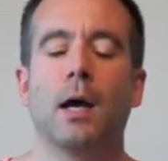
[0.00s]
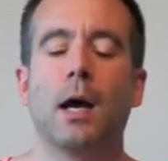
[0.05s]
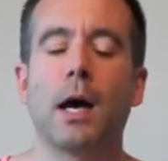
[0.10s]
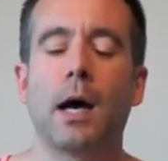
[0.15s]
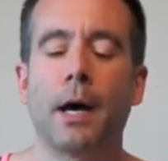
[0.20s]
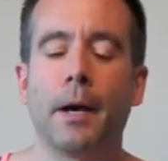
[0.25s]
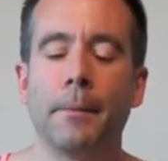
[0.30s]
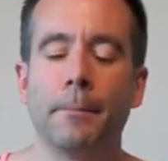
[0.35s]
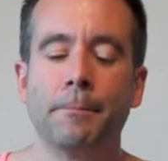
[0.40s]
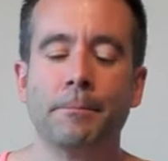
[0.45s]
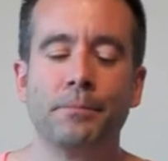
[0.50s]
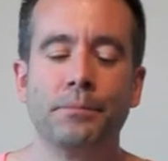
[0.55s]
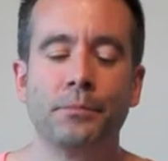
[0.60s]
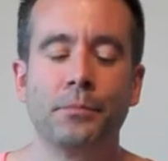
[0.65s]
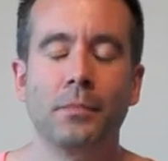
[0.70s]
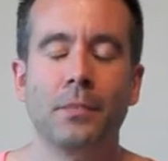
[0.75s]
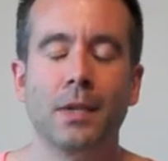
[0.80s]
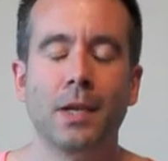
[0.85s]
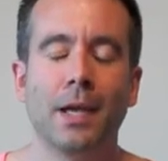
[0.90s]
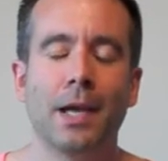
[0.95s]
Um,
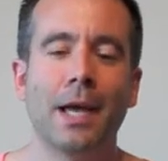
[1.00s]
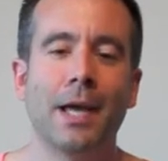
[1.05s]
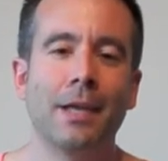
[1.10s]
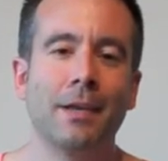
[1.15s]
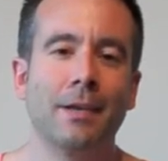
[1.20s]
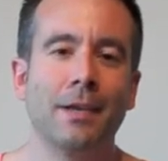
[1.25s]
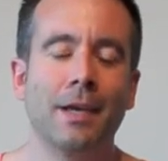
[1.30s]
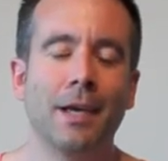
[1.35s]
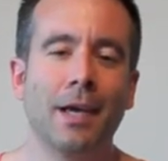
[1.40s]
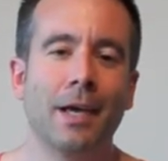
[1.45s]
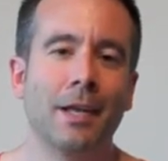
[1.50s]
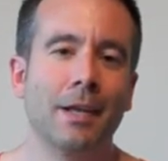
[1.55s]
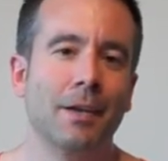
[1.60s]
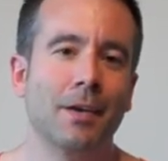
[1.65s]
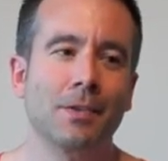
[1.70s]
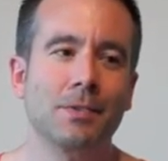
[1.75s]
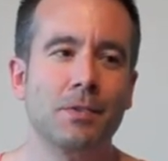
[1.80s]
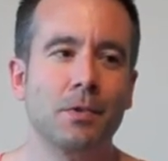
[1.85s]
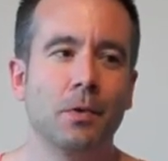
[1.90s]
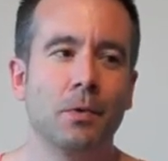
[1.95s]
and and it
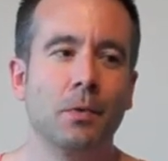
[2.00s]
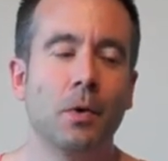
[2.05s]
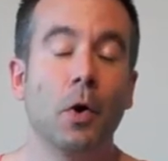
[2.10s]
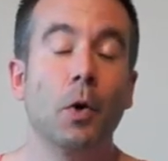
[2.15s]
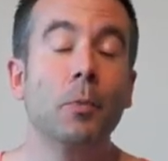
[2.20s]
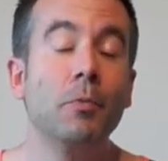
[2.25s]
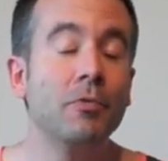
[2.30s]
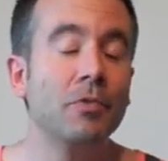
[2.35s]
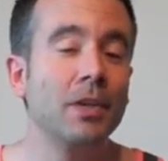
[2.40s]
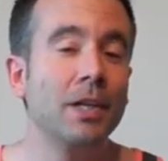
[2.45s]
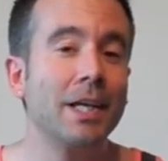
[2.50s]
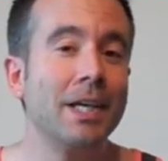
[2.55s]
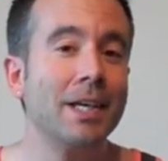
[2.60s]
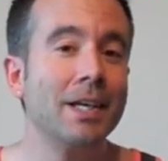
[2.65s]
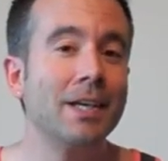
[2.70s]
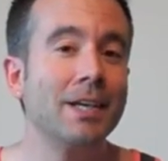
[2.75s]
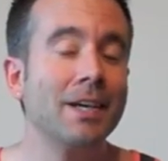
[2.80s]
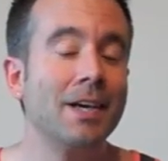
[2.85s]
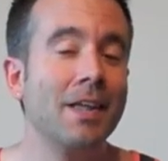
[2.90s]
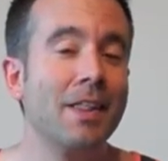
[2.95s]
also
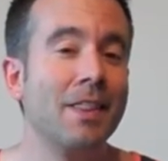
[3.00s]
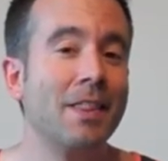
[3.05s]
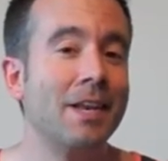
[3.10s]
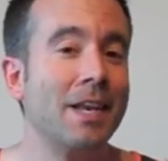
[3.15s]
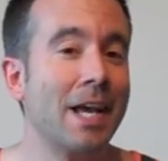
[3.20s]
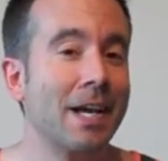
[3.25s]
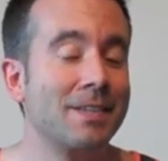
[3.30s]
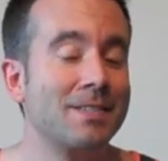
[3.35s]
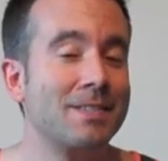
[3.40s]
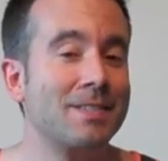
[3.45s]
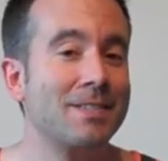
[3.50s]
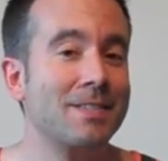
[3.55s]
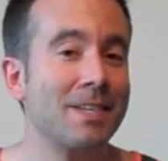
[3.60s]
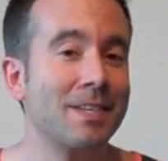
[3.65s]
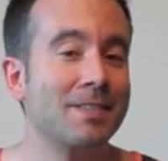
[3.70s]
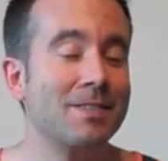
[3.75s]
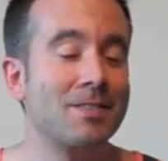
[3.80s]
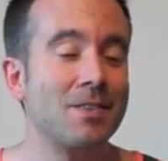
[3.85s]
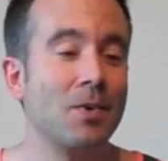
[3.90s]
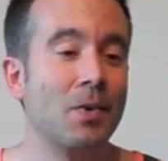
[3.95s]
hopefully the next
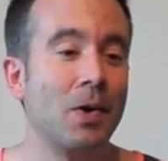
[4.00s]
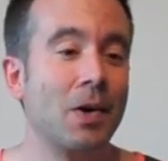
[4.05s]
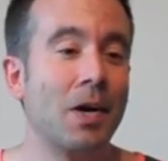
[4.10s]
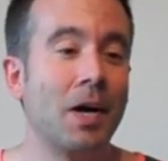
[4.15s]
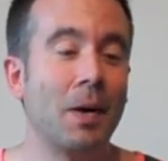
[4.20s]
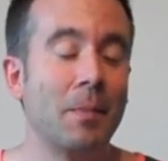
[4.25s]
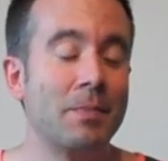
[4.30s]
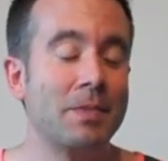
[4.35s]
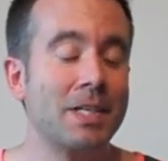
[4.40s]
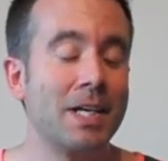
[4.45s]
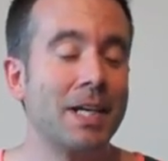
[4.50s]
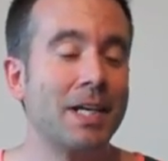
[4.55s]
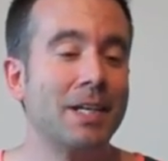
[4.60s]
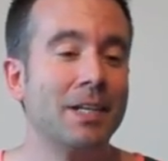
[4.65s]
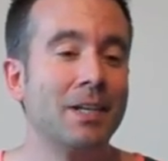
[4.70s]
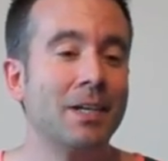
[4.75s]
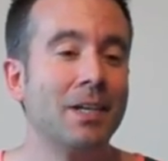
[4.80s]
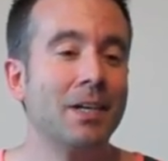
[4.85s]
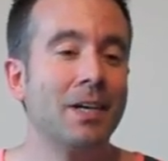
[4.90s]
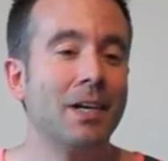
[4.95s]
SingStar update
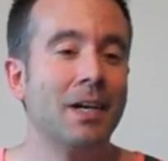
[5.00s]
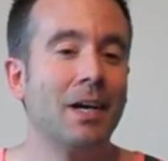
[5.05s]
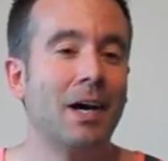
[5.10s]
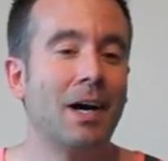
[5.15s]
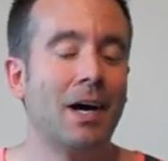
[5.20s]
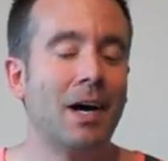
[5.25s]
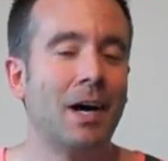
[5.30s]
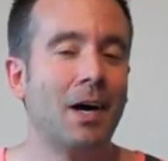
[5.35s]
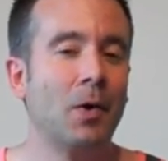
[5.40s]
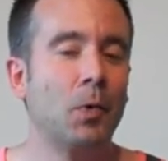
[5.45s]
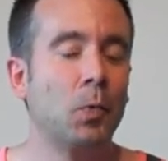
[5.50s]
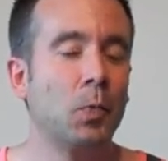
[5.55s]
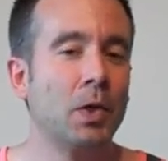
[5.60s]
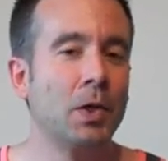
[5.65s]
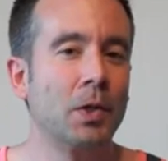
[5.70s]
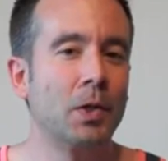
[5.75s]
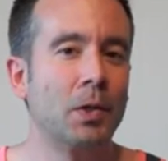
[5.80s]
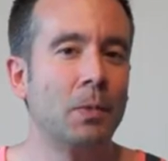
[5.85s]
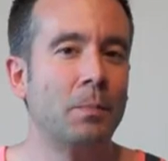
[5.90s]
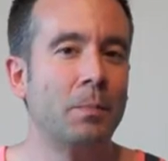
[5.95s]
uh,
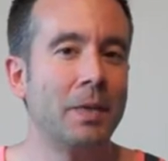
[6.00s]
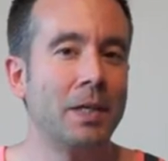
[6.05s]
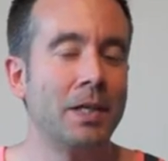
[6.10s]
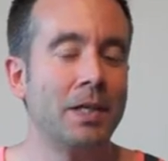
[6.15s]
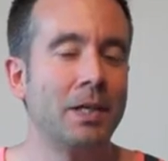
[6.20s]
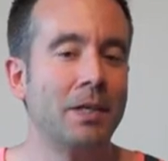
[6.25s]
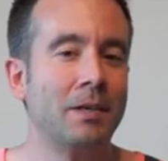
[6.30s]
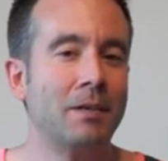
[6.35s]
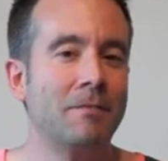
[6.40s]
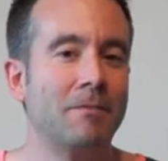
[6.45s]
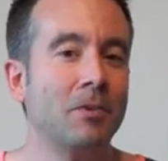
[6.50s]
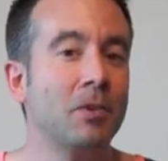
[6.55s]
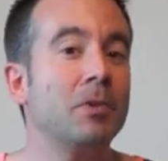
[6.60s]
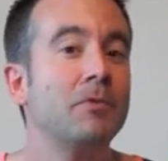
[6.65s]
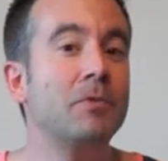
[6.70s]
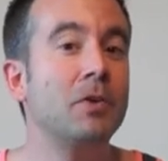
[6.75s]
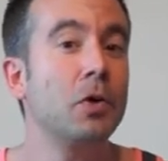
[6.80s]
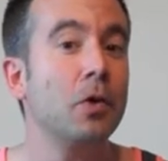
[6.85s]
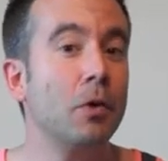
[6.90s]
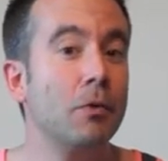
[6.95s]
will be full
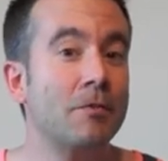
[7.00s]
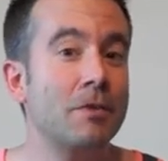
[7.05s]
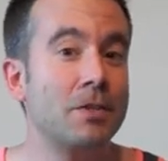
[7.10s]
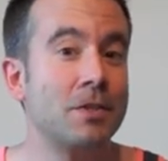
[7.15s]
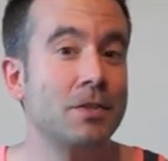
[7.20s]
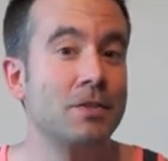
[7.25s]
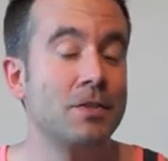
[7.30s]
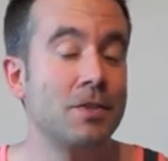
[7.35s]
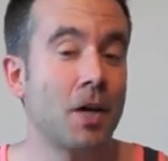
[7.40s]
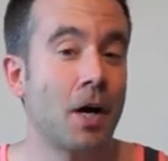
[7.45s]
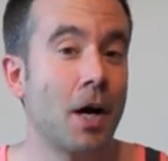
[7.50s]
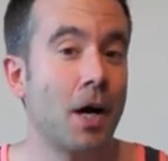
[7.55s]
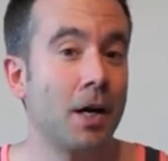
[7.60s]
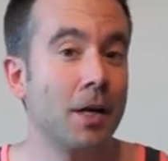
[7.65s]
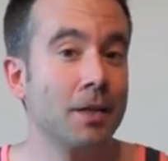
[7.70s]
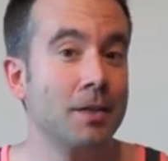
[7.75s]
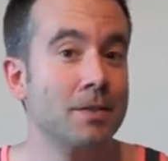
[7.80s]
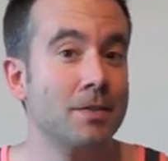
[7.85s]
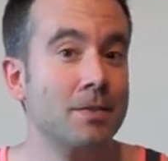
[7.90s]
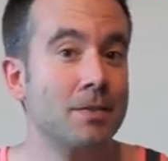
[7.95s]
of Eurovision
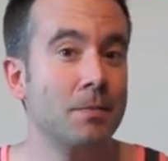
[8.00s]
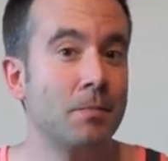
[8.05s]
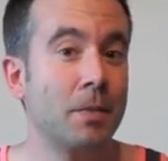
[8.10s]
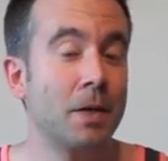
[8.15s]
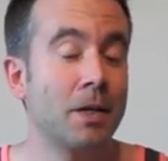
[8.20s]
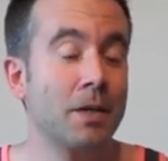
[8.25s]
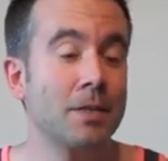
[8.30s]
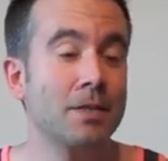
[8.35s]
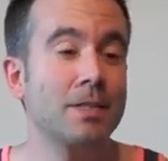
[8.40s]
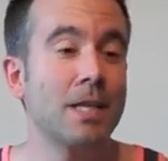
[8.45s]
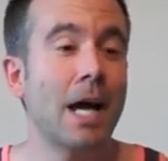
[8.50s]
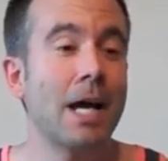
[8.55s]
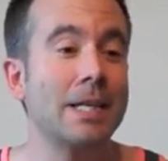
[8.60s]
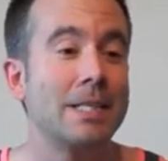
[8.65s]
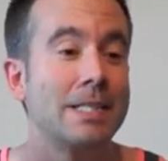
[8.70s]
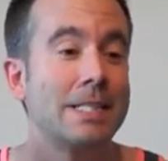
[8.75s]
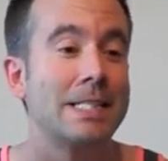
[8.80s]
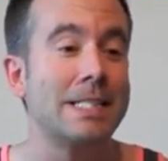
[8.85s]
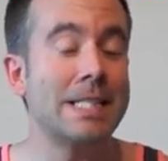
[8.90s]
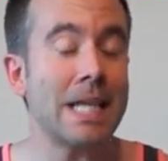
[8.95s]
songs, because I
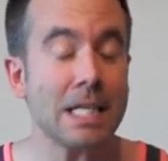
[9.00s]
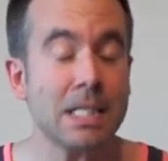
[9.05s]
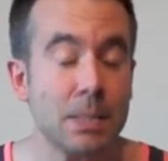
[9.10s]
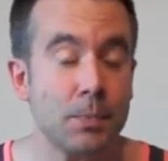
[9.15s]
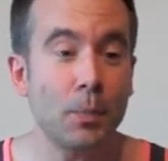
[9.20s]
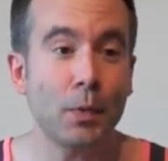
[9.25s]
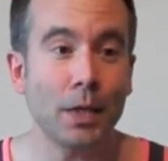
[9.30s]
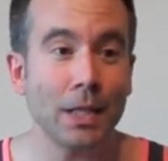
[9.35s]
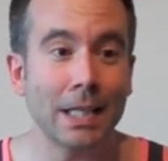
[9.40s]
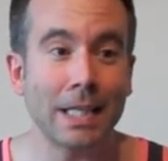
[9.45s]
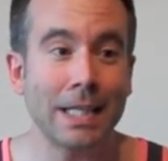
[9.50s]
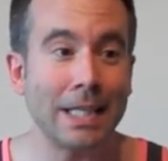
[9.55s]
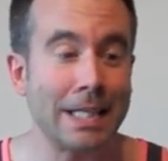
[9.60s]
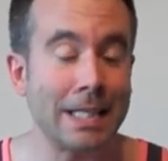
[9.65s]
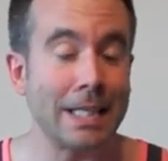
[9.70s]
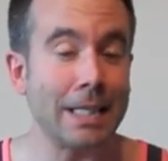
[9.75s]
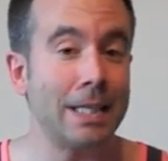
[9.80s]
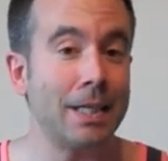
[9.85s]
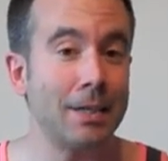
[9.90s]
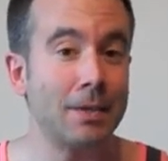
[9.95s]
desperately
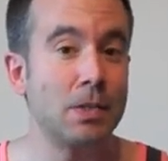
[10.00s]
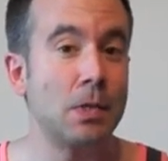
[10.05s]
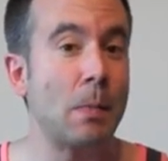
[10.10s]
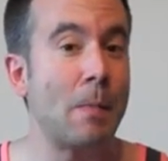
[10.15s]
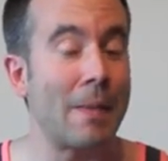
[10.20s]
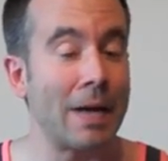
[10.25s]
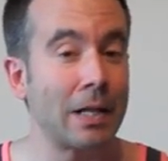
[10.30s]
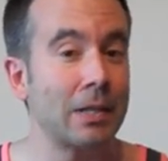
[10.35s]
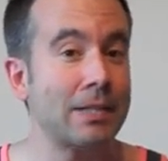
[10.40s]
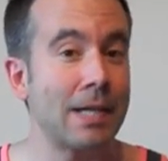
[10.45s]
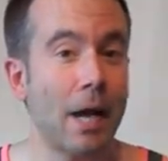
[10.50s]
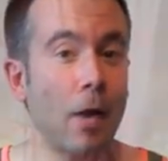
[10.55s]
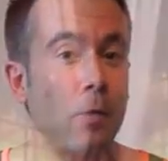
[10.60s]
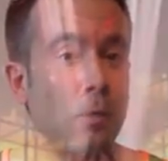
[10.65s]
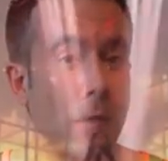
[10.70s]
need to belt out